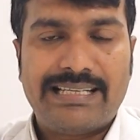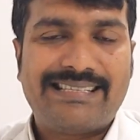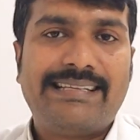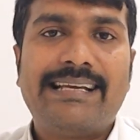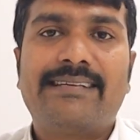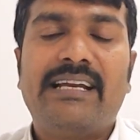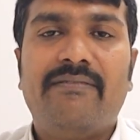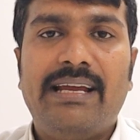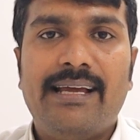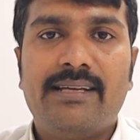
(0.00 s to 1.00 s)
districts
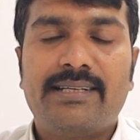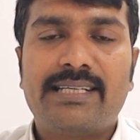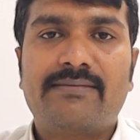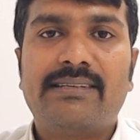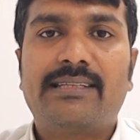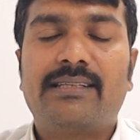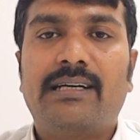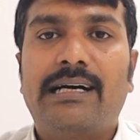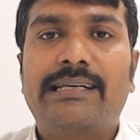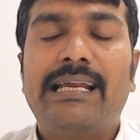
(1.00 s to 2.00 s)
and villages with
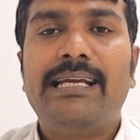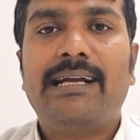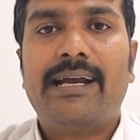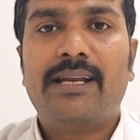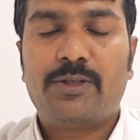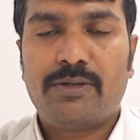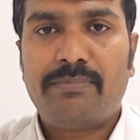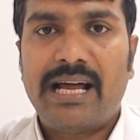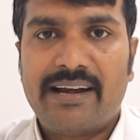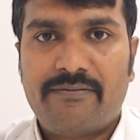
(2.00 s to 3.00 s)
a telecardiology
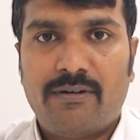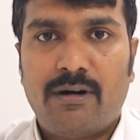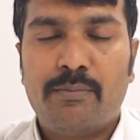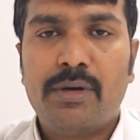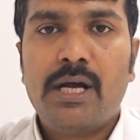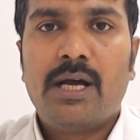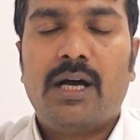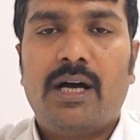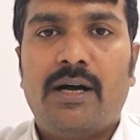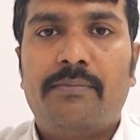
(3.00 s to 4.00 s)
platform
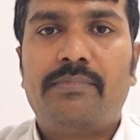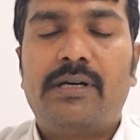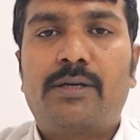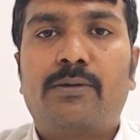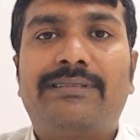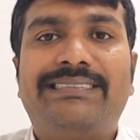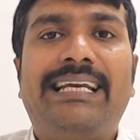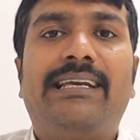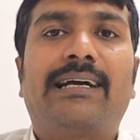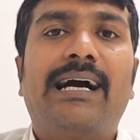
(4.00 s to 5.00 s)
to
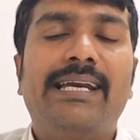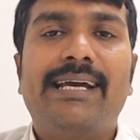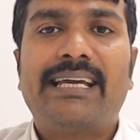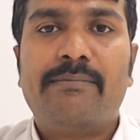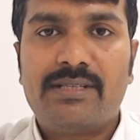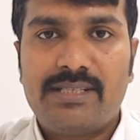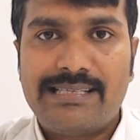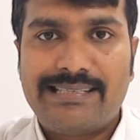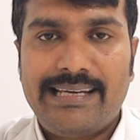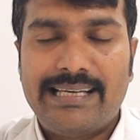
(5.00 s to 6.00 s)
treat cardiac
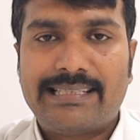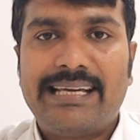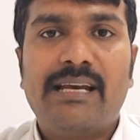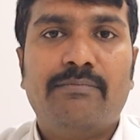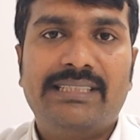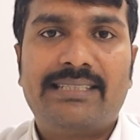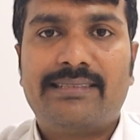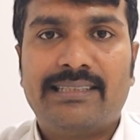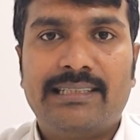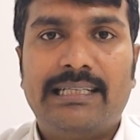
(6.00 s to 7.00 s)
emergencies can bridge
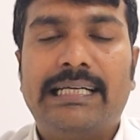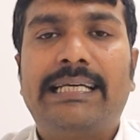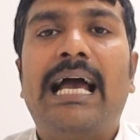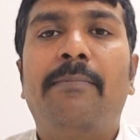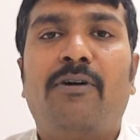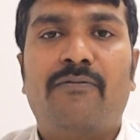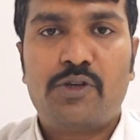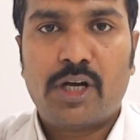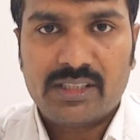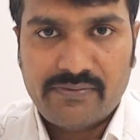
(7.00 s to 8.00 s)
the gap of
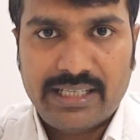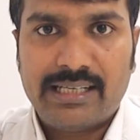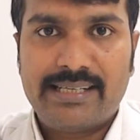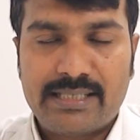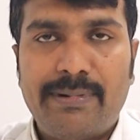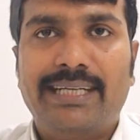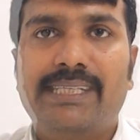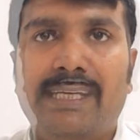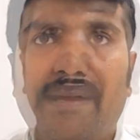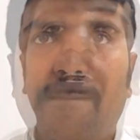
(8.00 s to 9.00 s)
geographical
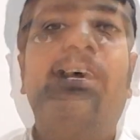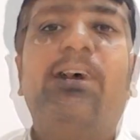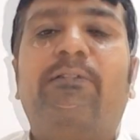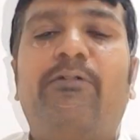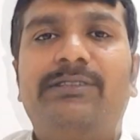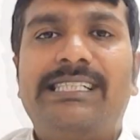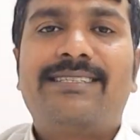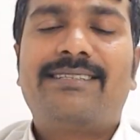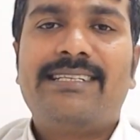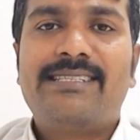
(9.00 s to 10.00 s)
disparity. For
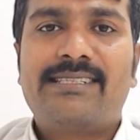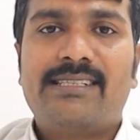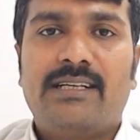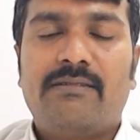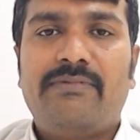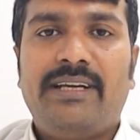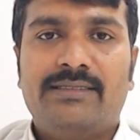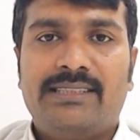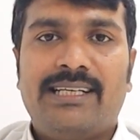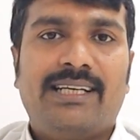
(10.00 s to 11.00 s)
instance, we
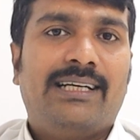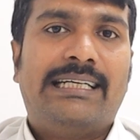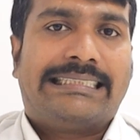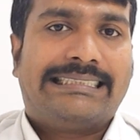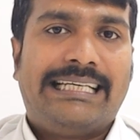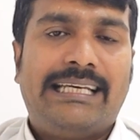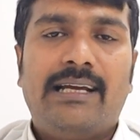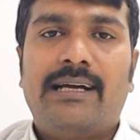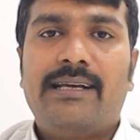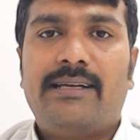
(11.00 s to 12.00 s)
run a
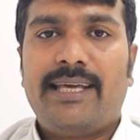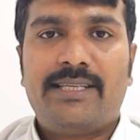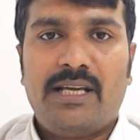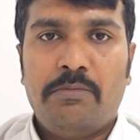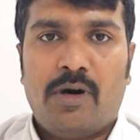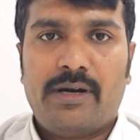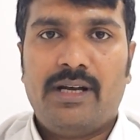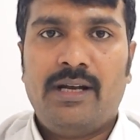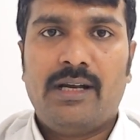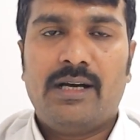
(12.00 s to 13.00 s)
treating and teaching
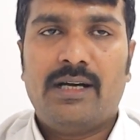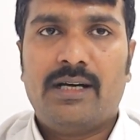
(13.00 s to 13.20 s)
model.